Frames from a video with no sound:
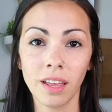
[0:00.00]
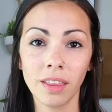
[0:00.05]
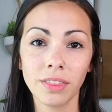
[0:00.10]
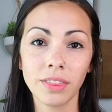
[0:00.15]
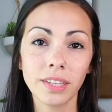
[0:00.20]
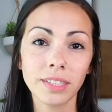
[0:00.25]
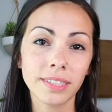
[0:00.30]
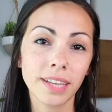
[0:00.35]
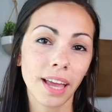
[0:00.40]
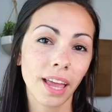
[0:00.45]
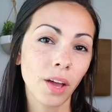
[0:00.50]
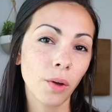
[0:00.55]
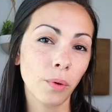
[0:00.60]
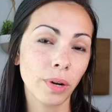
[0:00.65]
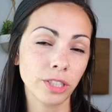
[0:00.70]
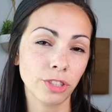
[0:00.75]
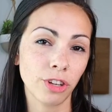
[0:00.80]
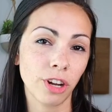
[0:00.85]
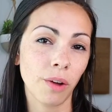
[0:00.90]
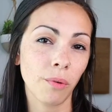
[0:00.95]
The second
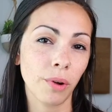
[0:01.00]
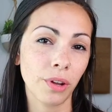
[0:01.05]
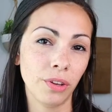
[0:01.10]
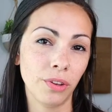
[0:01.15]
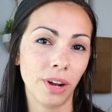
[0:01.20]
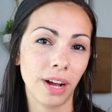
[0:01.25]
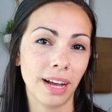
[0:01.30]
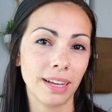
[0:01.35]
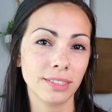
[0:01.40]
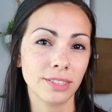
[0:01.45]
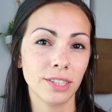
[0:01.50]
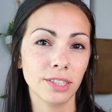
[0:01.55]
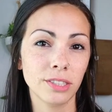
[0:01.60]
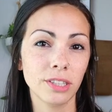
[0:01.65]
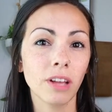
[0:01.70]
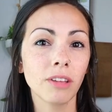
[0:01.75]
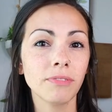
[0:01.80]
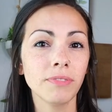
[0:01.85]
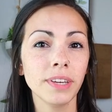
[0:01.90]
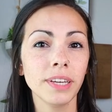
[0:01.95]
question I want you to ask
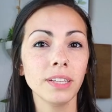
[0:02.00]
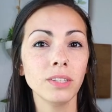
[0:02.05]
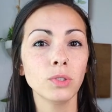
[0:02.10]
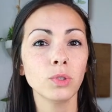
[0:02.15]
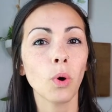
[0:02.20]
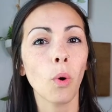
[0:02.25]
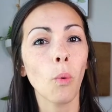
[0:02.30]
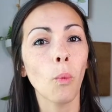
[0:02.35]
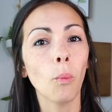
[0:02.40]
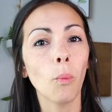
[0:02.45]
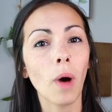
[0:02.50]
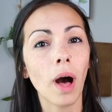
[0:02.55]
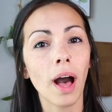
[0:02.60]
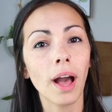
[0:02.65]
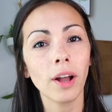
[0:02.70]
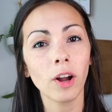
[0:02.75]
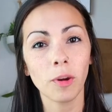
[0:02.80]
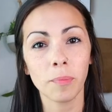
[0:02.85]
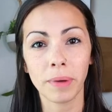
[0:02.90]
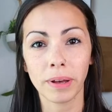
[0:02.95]
yourself is,
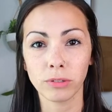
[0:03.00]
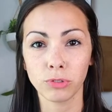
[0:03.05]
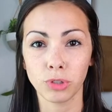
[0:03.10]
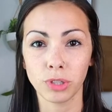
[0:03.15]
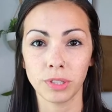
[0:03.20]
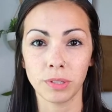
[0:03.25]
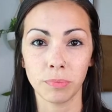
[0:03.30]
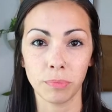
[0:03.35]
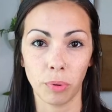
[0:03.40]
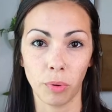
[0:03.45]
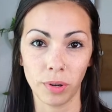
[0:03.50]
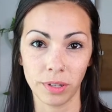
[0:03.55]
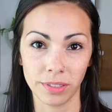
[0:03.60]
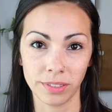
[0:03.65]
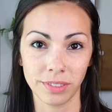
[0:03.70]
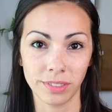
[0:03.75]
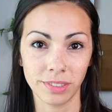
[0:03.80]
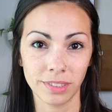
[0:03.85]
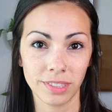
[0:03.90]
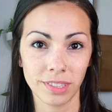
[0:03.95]
why are boundaries
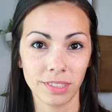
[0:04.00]
important?